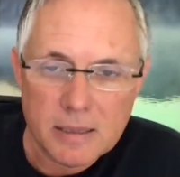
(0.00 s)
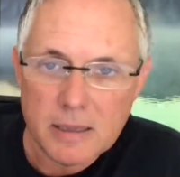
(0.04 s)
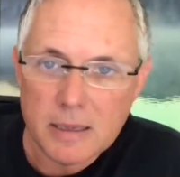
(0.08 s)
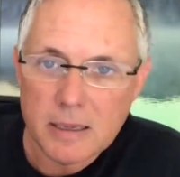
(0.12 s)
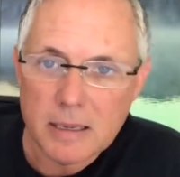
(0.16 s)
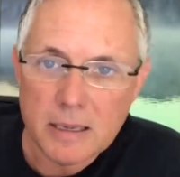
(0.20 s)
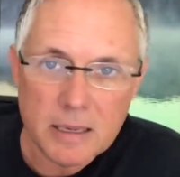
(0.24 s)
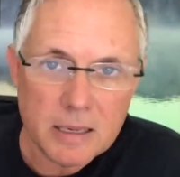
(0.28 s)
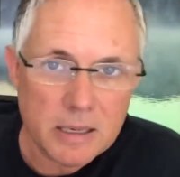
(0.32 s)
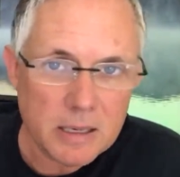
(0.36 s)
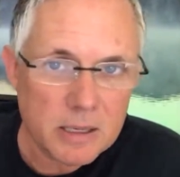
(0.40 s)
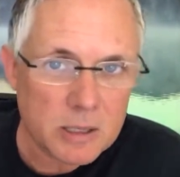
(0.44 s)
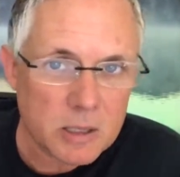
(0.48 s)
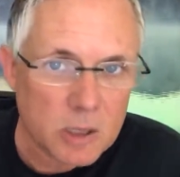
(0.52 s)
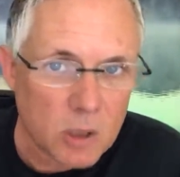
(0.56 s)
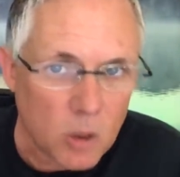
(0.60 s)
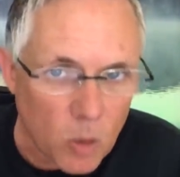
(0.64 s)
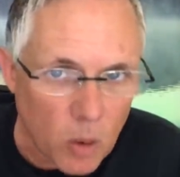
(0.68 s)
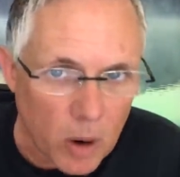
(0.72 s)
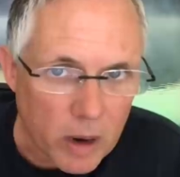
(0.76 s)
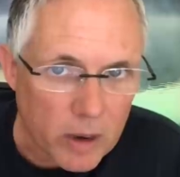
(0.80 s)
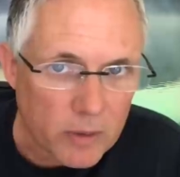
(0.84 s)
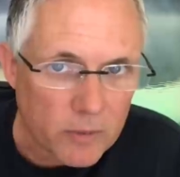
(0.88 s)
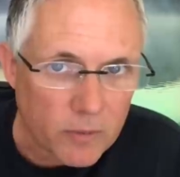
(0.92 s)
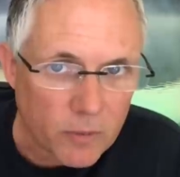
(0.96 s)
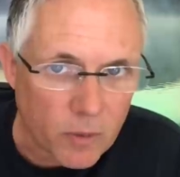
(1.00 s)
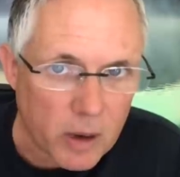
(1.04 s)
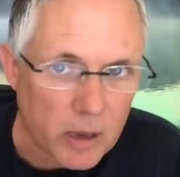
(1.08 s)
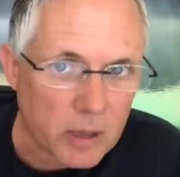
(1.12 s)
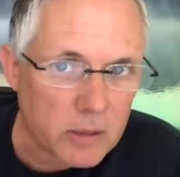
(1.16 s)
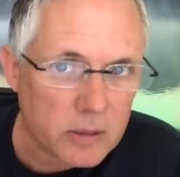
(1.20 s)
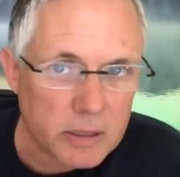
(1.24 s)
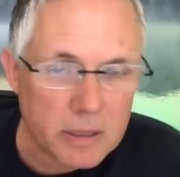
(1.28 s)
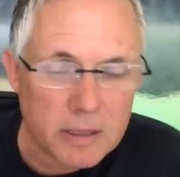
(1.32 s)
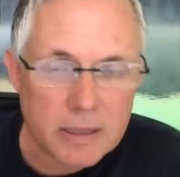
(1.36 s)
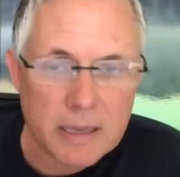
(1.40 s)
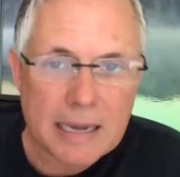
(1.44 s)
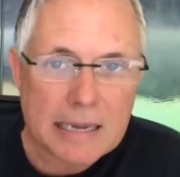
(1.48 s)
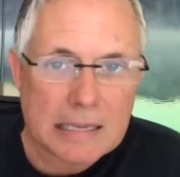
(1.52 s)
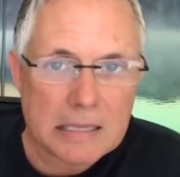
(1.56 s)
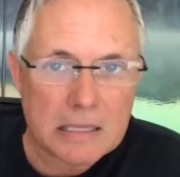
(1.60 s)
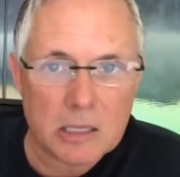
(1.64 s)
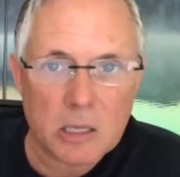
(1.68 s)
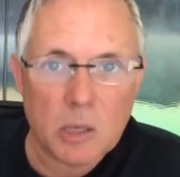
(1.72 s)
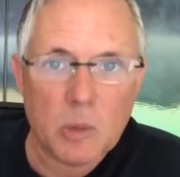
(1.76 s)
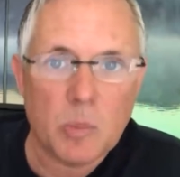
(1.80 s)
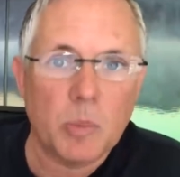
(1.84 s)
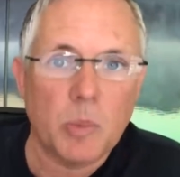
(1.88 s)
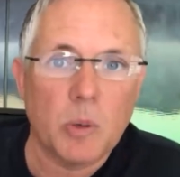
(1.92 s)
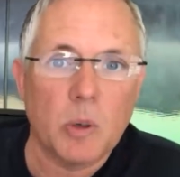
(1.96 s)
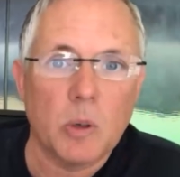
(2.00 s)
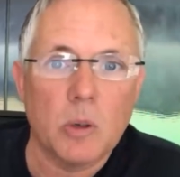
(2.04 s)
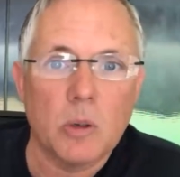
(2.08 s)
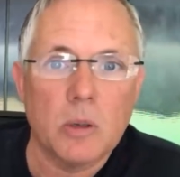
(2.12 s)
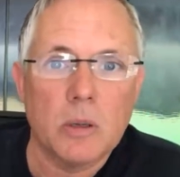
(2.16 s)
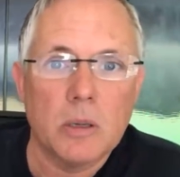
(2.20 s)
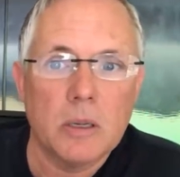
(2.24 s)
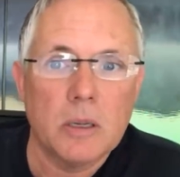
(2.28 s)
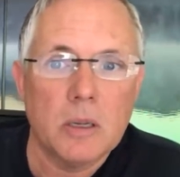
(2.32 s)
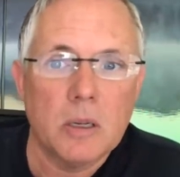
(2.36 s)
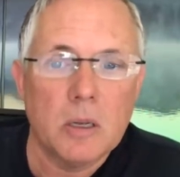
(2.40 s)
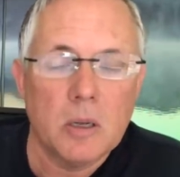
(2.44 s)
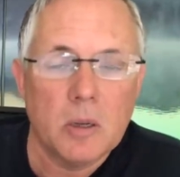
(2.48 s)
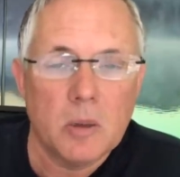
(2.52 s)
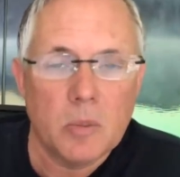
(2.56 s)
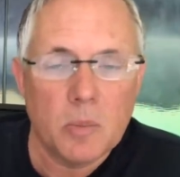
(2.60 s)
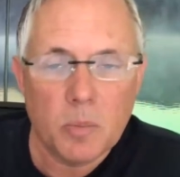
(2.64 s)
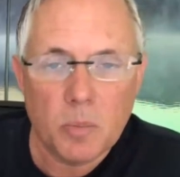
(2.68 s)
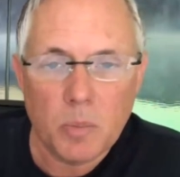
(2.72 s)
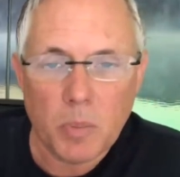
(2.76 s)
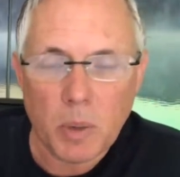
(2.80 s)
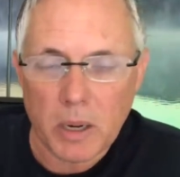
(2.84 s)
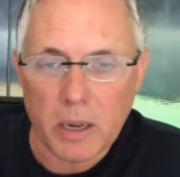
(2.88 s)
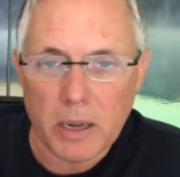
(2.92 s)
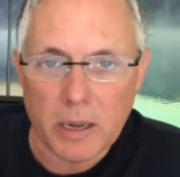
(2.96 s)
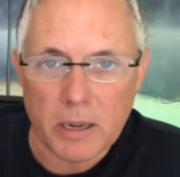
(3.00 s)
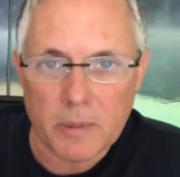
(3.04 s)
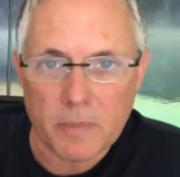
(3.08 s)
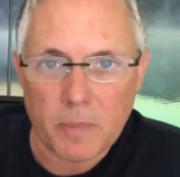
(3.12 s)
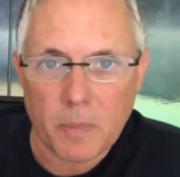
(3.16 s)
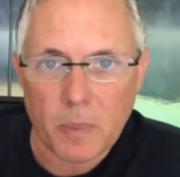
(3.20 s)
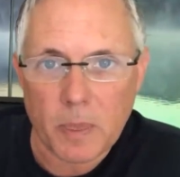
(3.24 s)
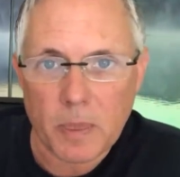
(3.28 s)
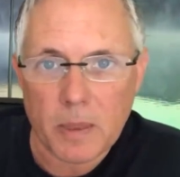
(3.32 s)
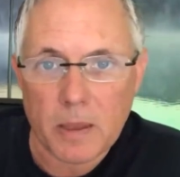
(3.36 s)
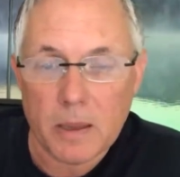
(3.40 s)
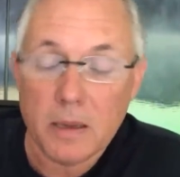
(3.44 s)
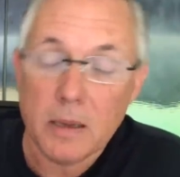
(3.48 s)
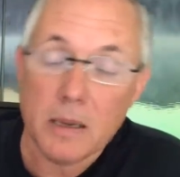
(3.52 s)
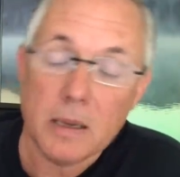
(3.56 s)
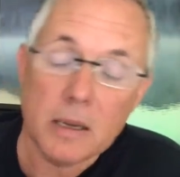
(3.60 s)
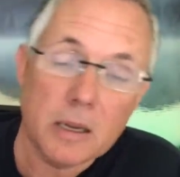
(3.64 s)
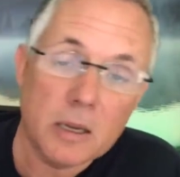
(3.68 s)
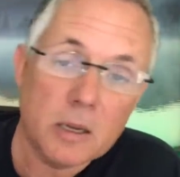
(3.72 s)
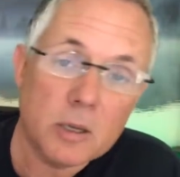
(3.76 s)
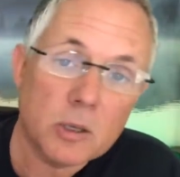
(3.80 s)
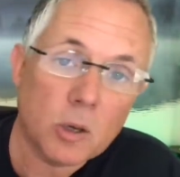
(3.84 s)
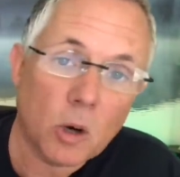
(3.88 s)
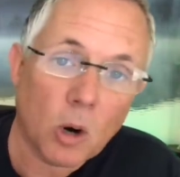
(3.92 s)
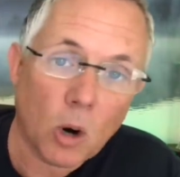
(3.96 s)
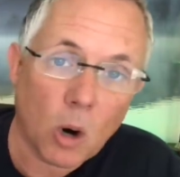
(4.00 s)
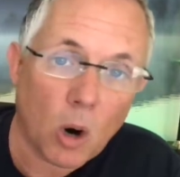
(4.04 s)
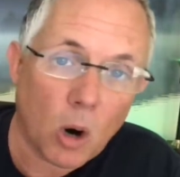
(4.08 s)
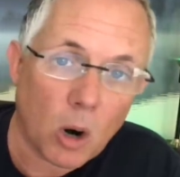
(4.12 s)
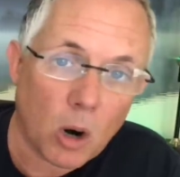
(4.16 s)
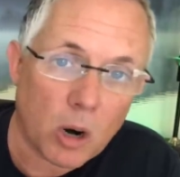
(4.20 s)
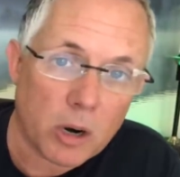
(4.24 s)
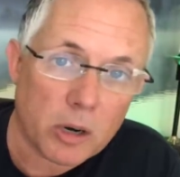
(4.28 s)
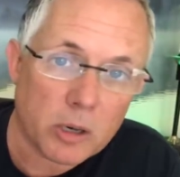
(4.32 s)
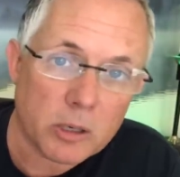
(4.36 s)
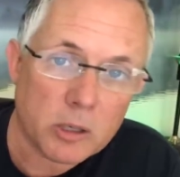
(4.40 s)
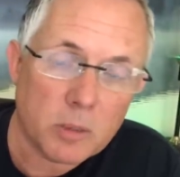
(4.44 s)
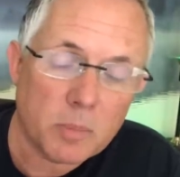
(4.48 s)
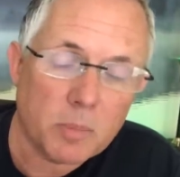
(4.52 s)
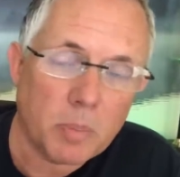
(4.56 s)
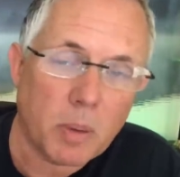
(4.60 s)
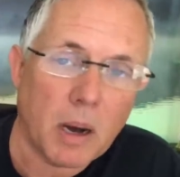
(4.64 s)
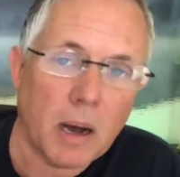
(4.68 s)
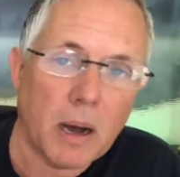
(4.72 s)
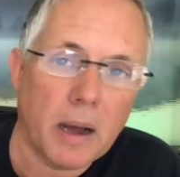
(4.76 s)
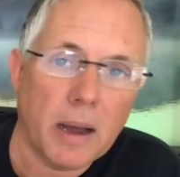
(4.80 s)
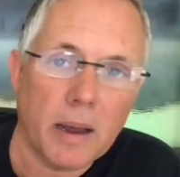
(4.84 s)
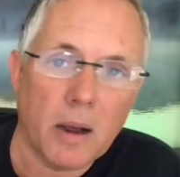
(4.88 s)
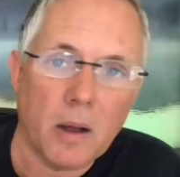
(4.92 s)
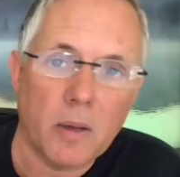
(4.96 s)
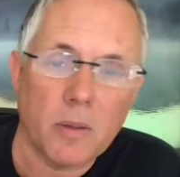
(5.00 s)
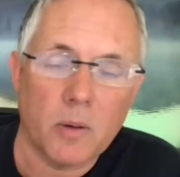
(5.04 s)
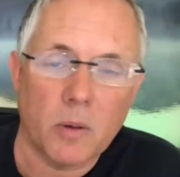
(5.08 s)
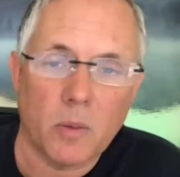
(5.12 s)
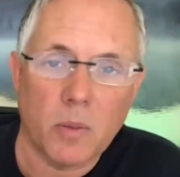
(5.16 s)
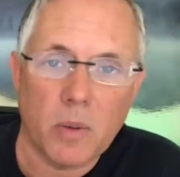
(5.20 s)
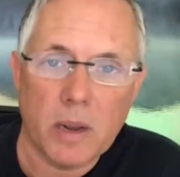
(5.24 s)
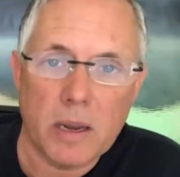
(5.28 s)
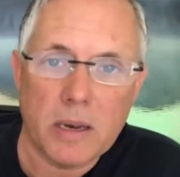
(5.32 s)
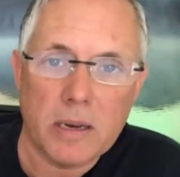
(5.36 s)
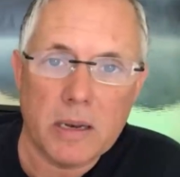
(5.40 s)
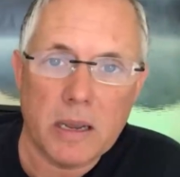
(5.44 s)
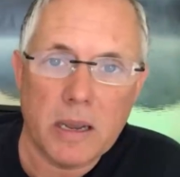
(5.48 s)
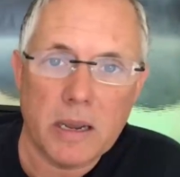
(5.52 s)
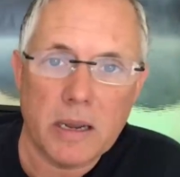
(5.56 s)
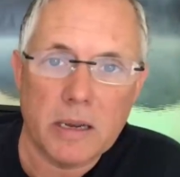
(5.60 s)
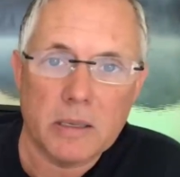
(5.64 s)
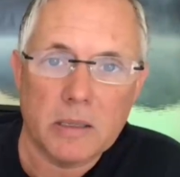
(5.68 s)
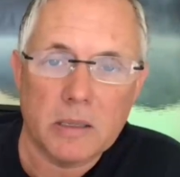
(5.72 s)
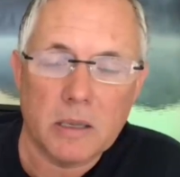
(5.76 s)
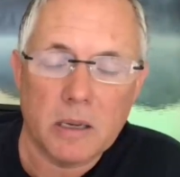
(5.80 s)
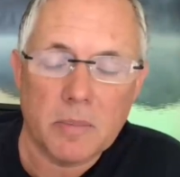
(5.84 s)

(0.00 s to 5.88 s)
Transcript: It is quite frankly that simple, but it is hard to buy on the red days.